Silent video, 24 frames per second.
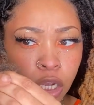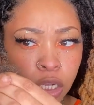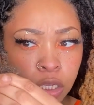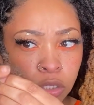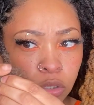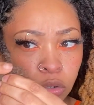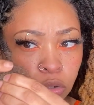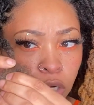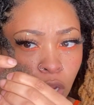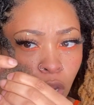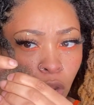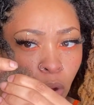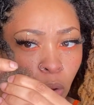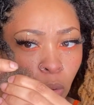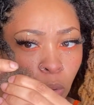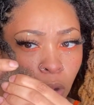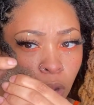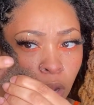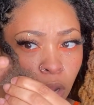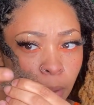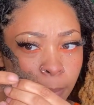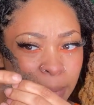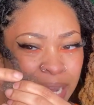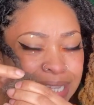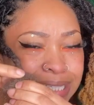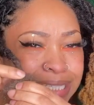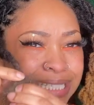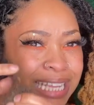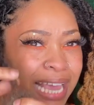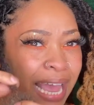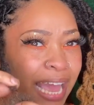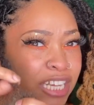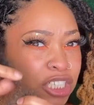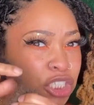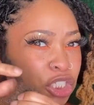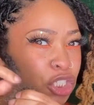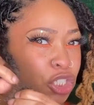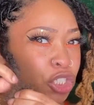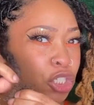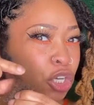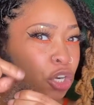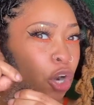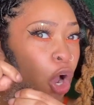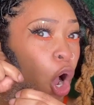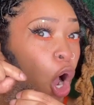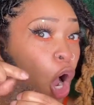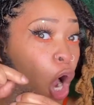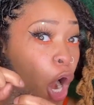attach
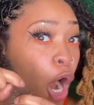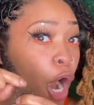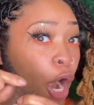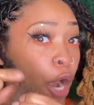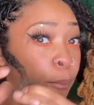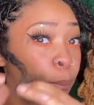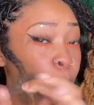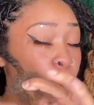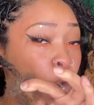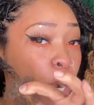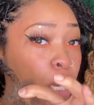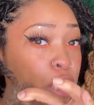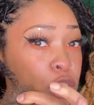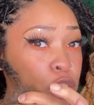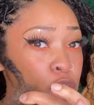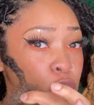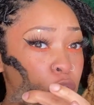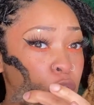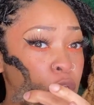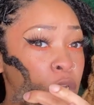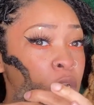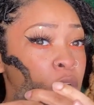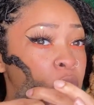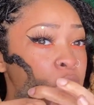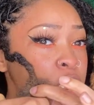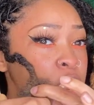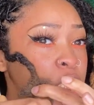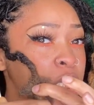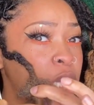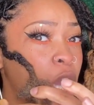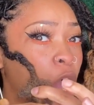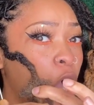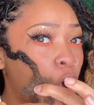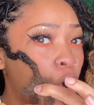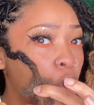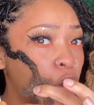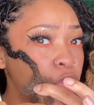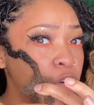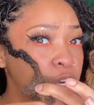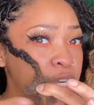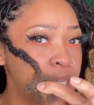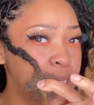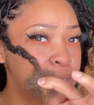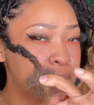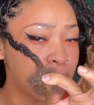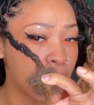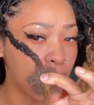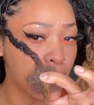to the hard part, to the
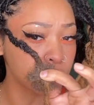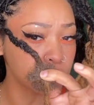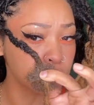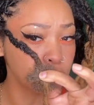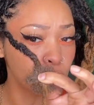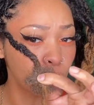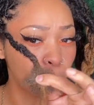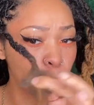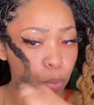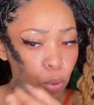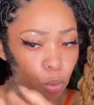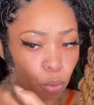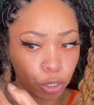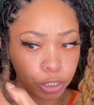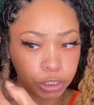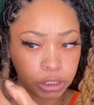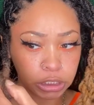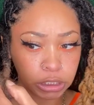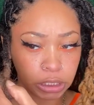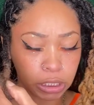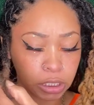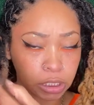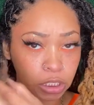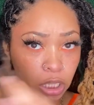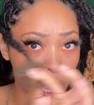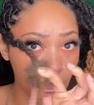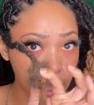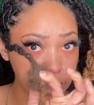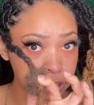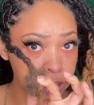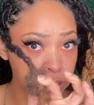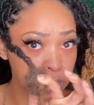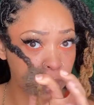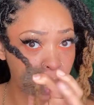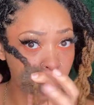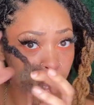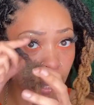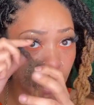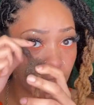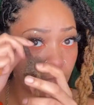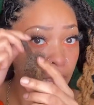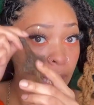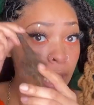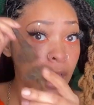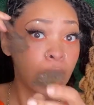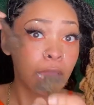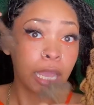already locked portion. Y'all see that?